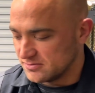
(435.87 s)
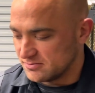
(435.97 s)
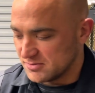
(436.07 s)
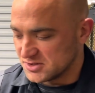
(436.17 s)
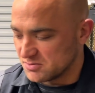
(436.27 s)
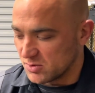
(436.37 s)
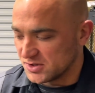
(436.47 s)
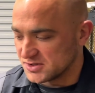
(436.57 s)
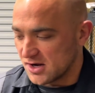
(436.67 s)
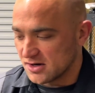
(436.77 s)
much more
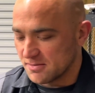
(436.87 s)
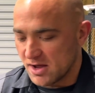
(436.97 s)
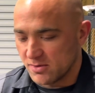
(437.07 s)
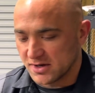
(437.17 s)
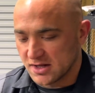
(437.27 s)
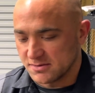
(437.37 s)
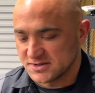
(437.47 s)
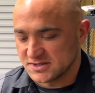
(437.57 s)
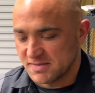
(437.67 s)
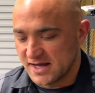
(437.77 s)
to talk about when it comes
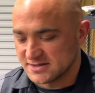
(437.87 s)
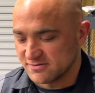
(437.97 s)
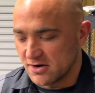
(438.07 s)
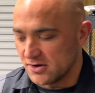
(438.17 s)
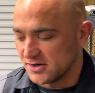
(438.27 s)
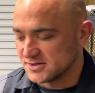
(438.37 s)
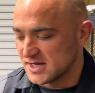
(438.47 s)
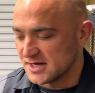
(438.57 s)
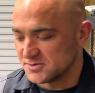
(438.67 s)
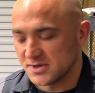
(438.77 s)
to this passive harness.
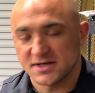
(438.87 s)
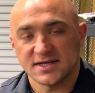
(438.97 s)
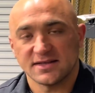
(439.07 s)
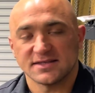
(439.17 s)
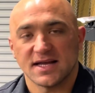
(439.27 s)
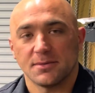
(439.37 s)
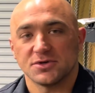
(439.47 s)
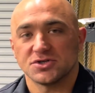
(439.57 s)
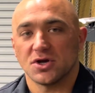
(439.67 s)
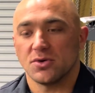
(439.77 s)
I just wanted to take the time to
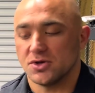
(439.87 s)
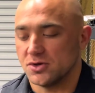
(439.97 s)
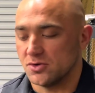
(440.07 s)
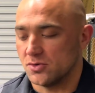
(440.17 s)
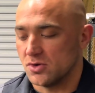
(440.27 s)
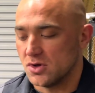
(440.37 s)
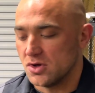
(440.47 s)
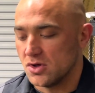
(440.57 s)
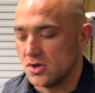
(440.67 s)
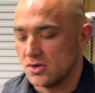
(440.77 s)
show you
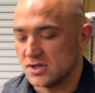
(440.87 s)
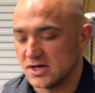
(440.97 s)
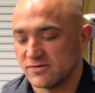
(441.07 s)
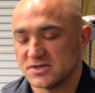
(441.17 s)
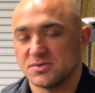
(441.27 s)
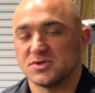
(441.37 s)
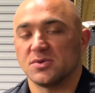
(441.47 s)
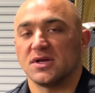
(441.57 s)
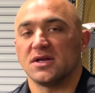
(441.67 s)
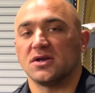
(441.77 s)
the difference
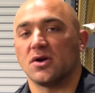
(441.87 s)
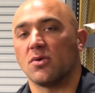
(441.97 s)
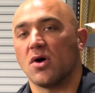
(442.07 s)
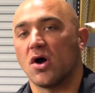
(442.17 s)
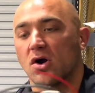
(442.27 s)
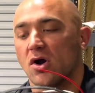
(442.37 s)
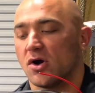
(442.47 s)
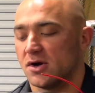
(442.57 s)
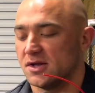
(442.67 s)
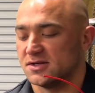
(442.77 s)
between, our
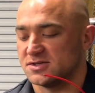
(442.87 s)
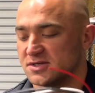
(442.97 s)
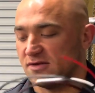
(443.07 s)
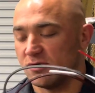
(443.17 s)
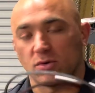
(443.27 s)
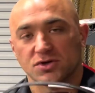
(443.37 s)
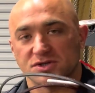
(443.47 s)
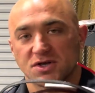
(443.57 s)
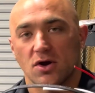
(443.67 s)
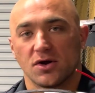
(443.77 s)
harness, if you order
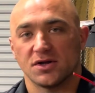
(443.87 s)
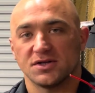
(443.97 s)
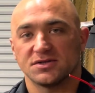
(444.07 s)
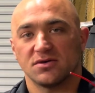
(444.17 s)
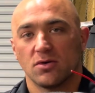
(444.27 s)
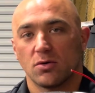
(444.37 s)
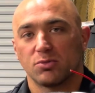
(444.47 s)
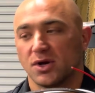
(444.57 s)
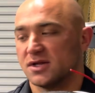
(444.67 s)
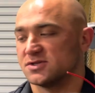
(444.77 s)
just a harness, or
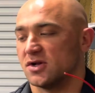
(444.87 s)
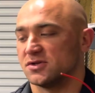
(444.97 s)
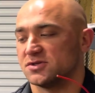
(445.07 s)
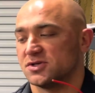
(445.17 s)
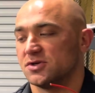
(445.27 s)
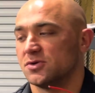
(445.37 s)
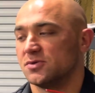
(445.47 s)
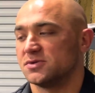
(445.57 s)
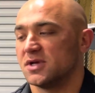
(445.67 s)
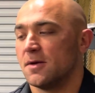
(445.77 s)
pre-installed and tuned,